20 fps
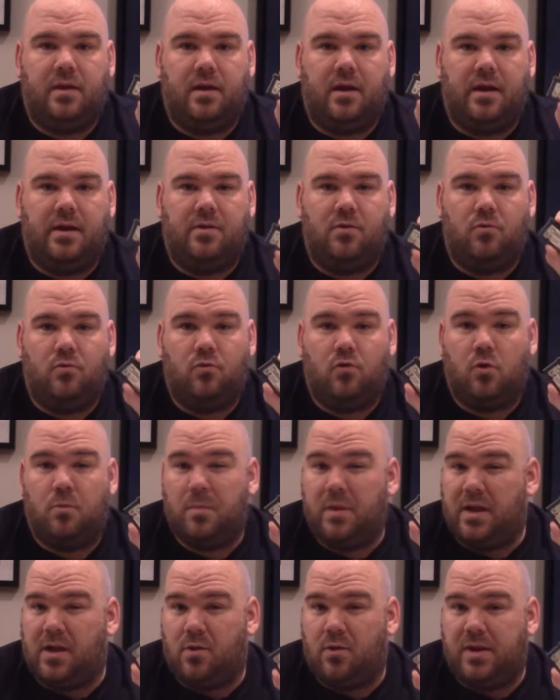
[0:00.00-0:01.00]
I don't
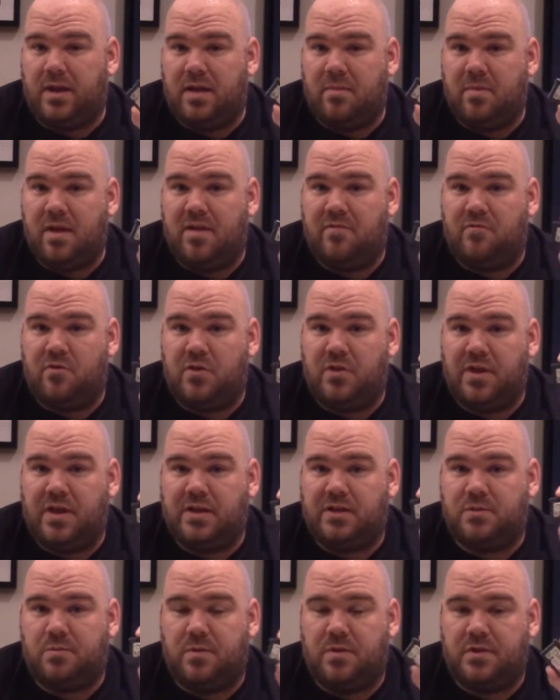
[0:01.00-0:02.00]
normally go to eBay for
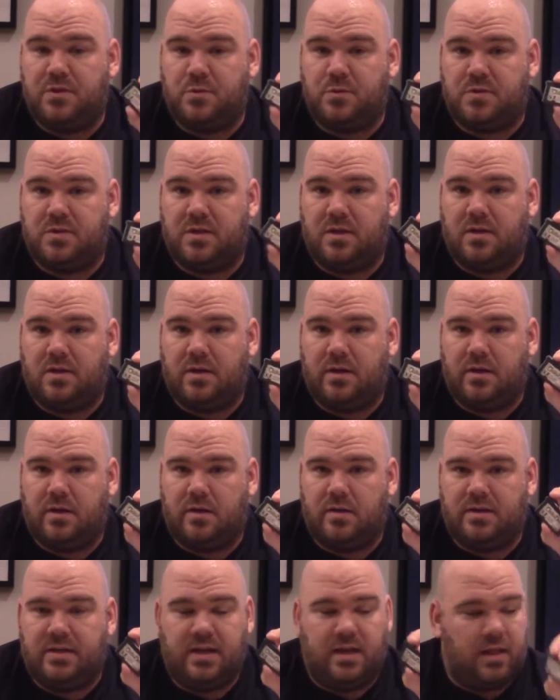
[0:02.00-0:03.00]
things, but this was
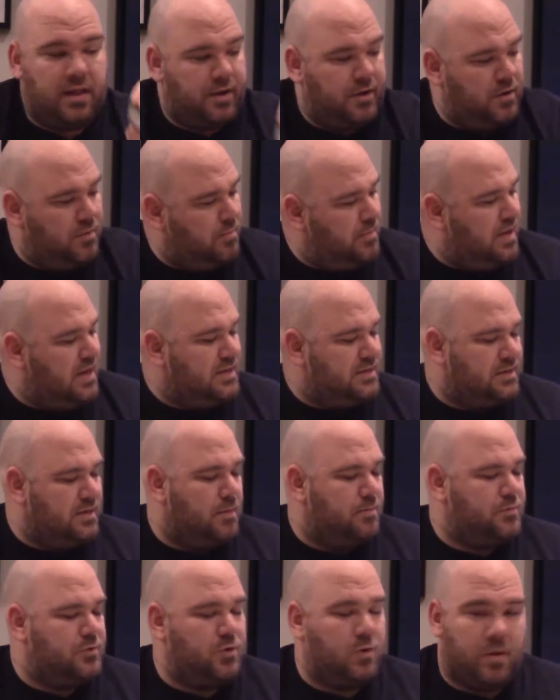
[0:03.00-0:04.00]
a deal I couldn't pass
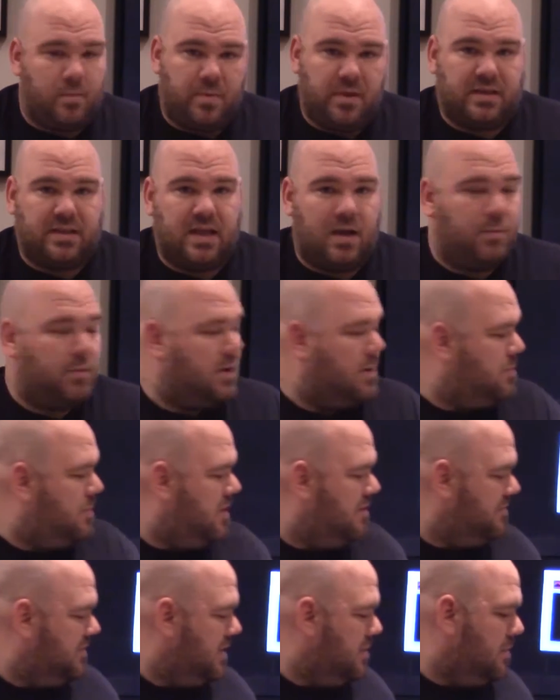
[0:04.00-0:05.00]
up, so I picked that one up
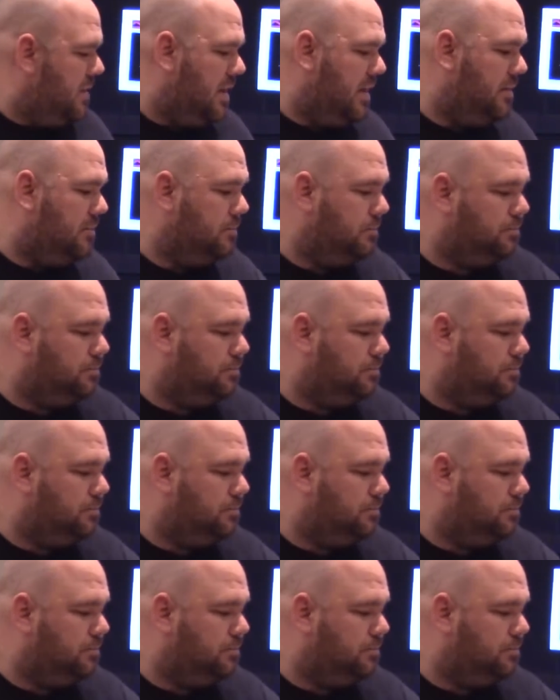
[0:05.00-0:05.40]
off eBay.